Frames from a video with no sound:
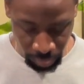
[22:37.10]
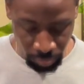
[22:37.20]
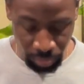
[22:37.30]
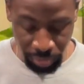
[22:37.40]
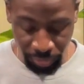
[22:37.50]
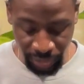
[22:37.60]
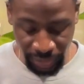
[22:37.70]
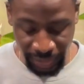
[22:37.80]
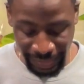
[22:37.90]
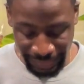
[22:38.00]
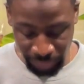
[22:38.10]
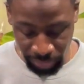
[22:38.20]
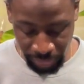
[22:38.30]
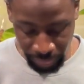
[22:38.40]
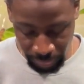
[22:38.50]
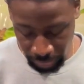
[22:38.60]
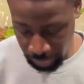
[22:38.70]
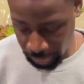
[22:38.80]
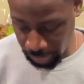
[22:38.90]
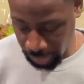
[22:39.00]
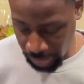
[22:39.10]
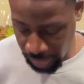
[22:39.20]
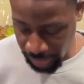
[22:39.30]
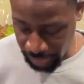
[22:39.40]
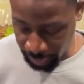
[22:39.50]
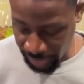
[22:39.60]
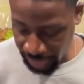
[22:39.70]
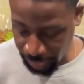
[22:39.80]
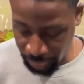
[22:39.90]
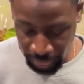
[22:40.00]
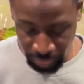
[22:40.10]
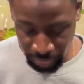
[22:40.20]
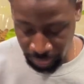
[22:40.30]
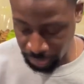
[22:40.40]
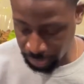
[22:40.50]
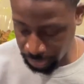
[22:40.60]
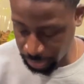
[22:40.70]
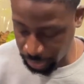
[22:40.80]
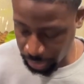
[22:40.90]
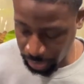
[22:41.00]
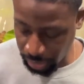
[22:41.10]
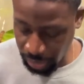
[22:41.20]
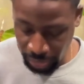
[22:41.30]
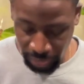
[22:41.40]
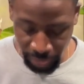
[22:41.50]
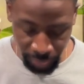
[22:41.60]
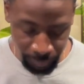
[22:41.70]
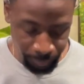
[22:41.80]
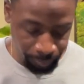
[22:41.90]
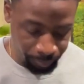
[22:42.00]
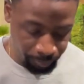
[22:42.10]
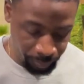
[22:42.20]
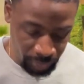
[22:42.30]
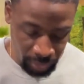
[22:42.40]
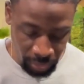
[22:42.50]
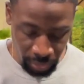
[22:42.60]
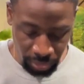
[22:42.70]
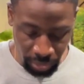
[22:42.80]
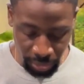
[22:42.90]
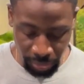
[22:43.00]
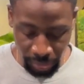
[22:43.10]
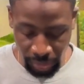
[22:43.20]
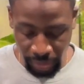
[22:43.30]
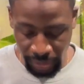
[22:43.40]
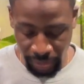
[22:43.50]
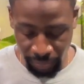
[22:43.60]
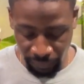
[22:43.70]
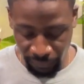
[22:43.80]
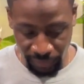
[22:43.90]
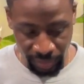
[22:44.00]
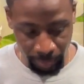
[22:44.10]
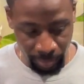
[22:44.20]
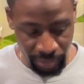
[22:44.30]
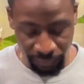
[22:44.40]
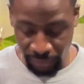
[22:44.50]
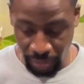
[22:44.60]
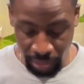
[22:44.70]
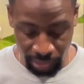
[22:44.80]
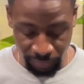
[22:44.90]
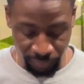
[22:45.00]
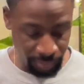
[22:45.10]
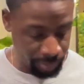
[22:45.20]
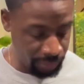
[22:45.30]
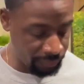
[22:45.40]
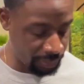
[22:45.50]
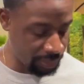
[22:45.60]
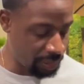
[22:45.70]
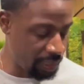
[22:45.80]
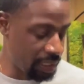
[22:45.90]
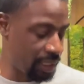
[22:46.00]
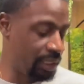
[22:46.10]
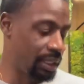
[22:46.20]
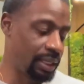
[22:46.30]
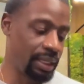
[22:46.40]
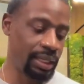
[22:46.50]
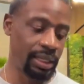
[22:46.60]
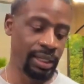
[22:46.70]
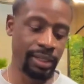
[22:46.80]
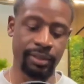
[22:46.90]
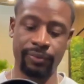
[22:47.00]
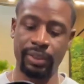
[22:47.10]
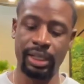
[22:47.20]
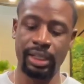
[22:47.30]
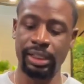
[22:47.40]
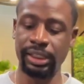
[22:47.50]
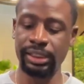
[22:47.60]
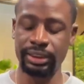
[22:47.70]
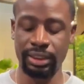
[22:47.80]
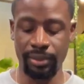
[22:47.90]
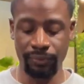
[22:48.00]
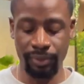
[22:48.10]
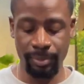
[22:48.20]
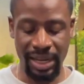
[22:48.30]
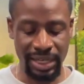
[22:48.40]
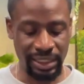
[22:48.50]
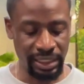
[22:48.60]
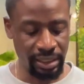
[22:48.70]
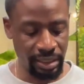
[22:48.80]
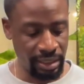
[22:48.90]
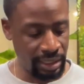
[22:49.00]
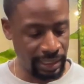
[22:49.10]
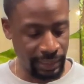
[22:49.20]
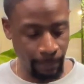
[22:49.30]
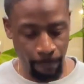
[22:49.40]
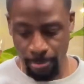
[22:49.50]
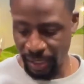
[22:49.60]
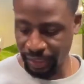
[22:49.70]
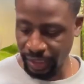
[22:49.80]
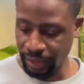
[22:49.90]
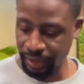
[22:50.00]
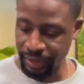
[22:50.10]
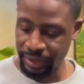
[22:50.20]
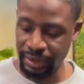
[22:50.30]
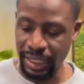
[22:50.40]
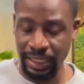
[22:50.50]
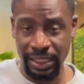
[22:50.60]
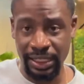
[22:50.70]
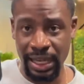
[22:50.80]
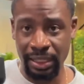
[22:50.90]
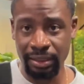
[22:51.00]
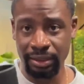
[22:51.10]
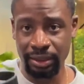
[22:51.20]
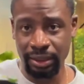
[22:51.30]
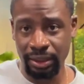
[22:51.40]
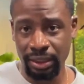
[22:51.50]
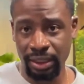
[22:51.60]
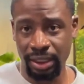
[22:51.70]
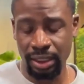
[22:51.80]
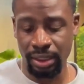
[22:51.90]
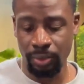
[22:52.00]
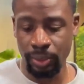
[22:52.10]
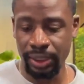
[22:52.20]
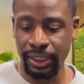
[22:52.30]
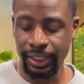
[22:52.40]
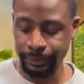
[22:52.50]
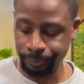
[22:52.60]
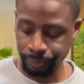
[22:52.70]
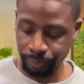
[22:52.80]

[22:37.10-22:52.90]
Real recognize real, and that sphagnum moss is the dealio. So that fit perfect. All of them fit perfect. And then I have, these come from IKEA. They're like, I think this is like $1, whatnot,